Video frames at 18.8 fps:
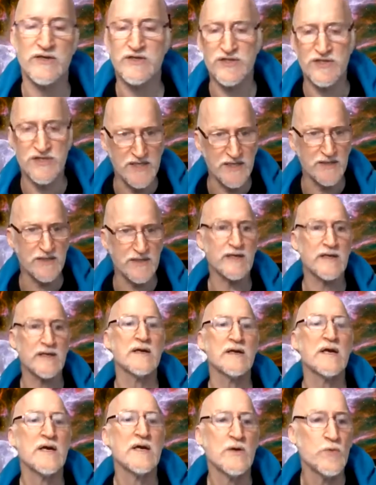just sit there
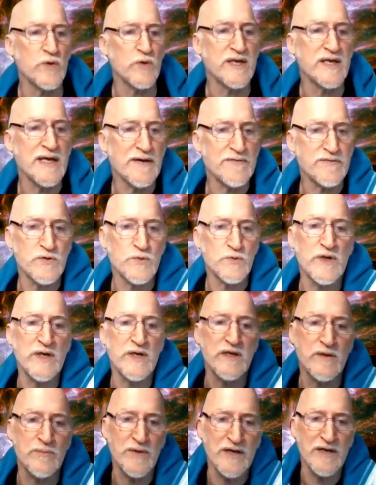week after
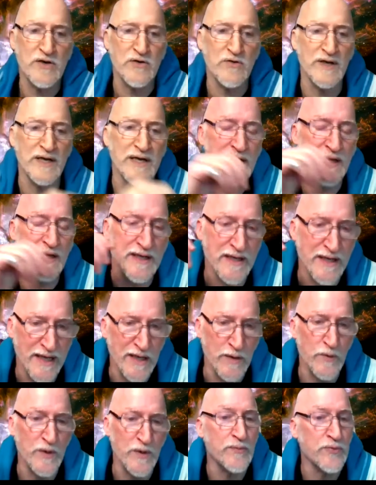week. You might create like an
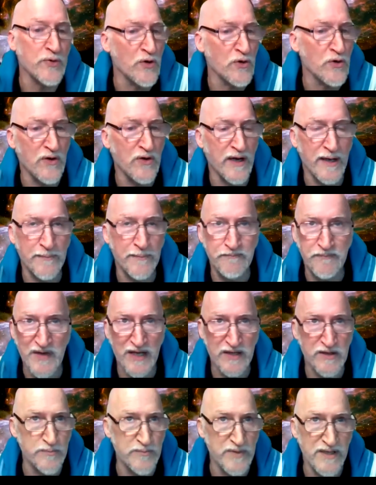eight week program
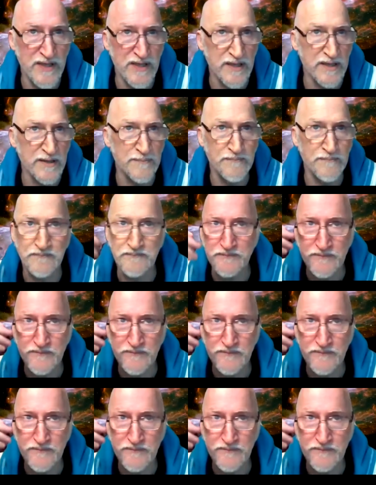at the beginning.